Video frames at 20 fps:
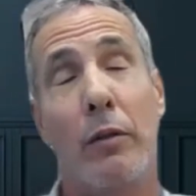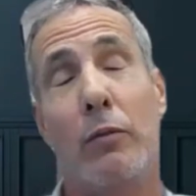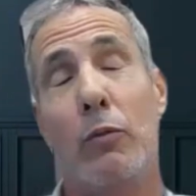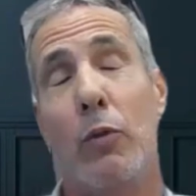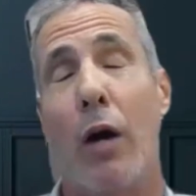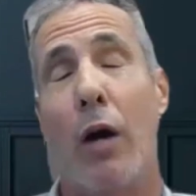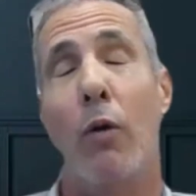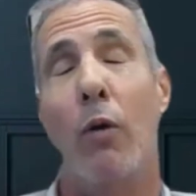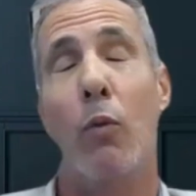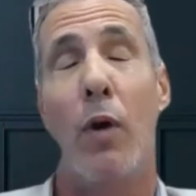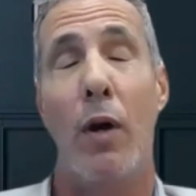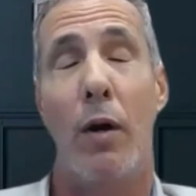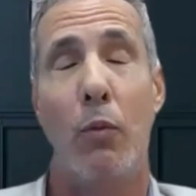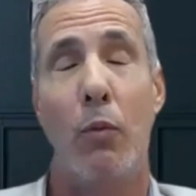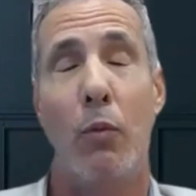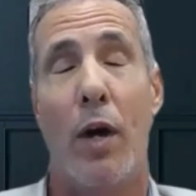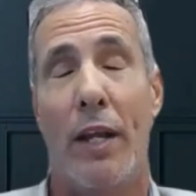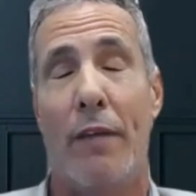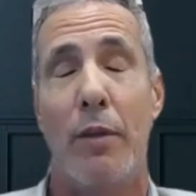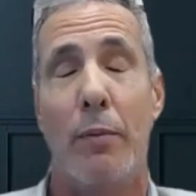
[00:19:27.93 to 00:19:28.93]

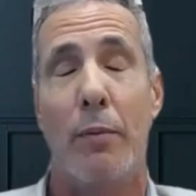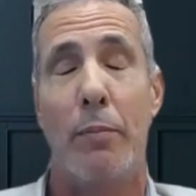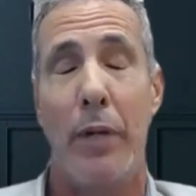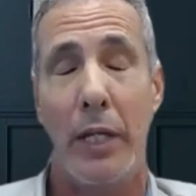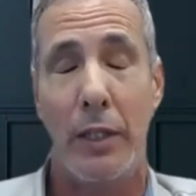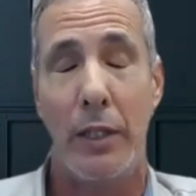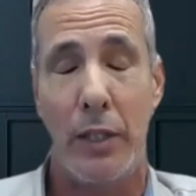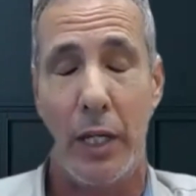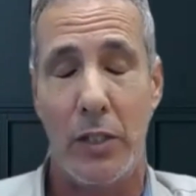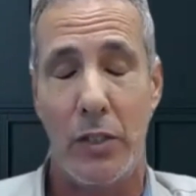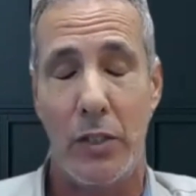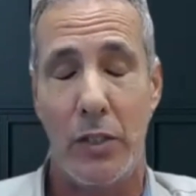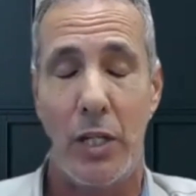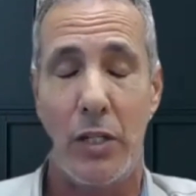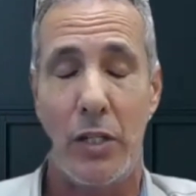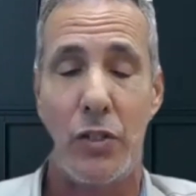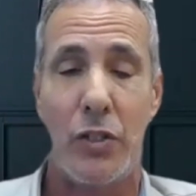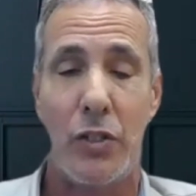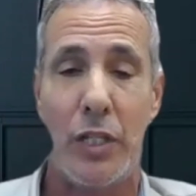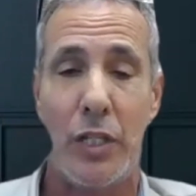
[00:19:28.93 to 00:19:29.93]
one of the big things
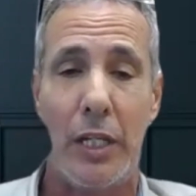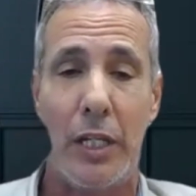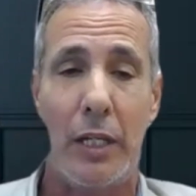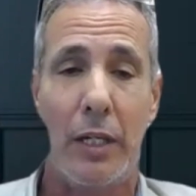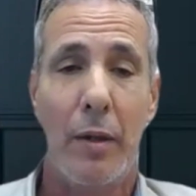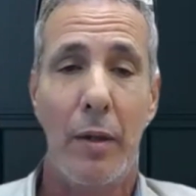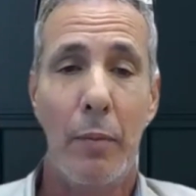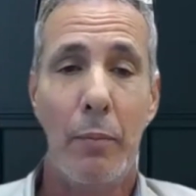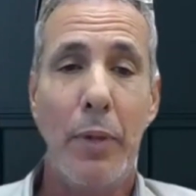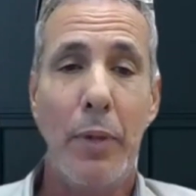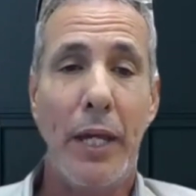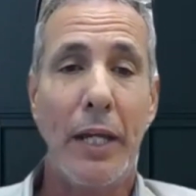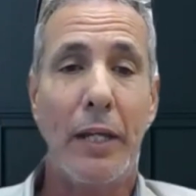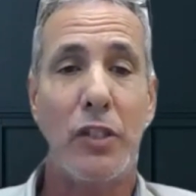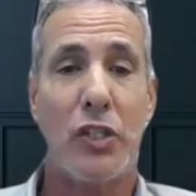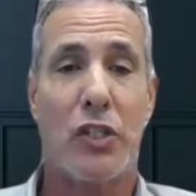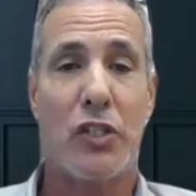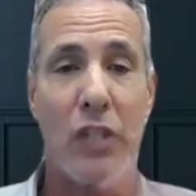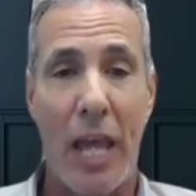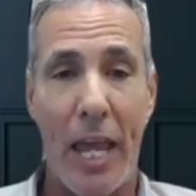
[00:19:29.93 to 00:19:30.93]
is the
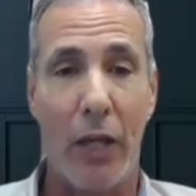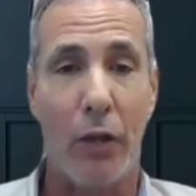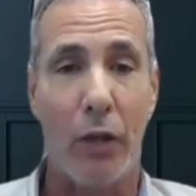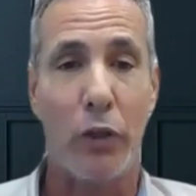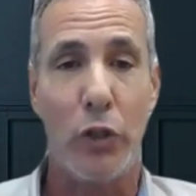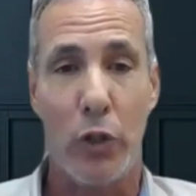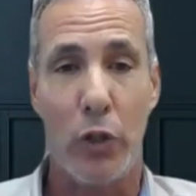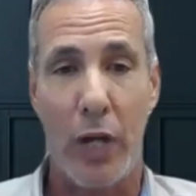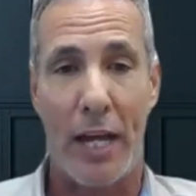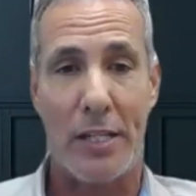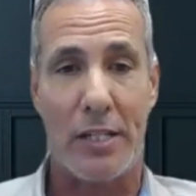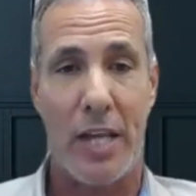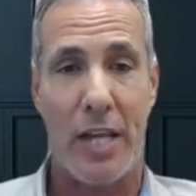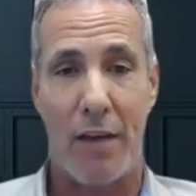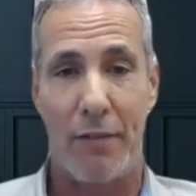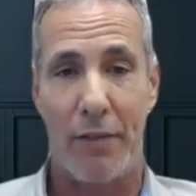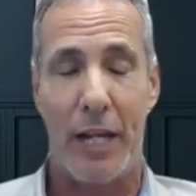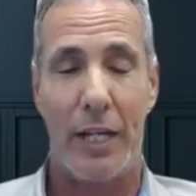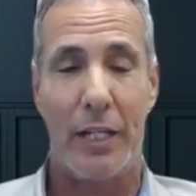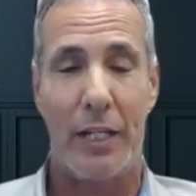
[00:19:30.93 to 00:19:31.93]
big sale you guys
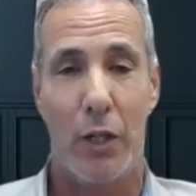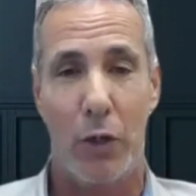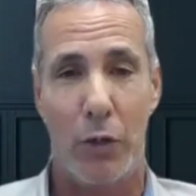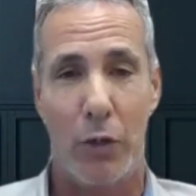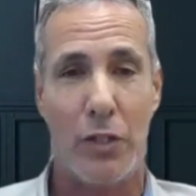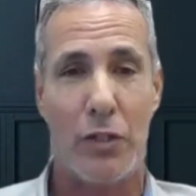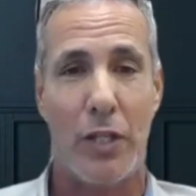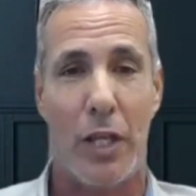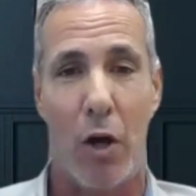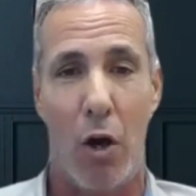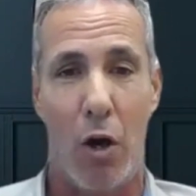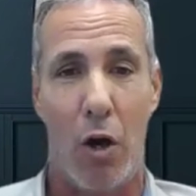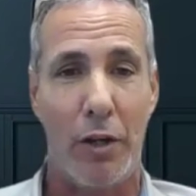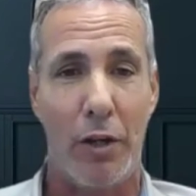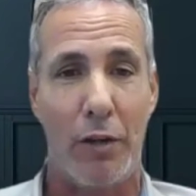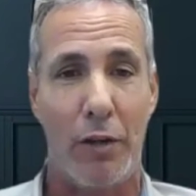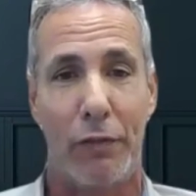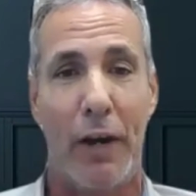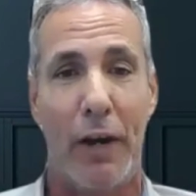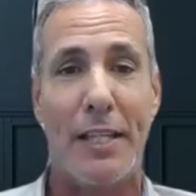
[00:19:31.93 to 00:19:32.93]
have. And I noticed that all
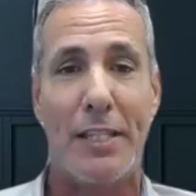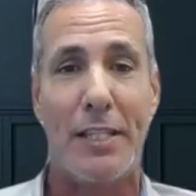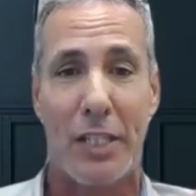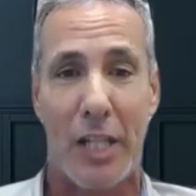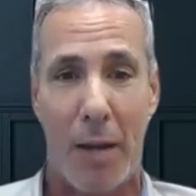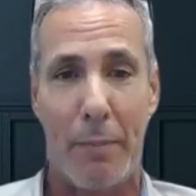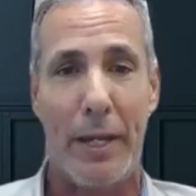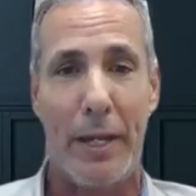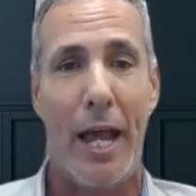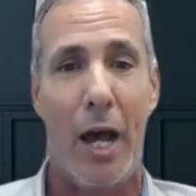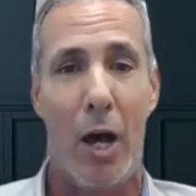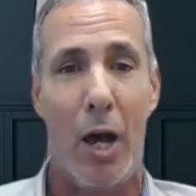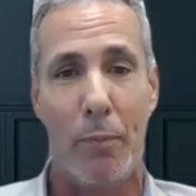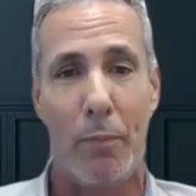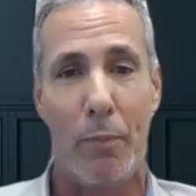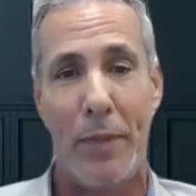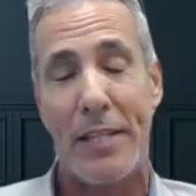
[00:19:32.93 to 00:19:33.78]
your friends come and help.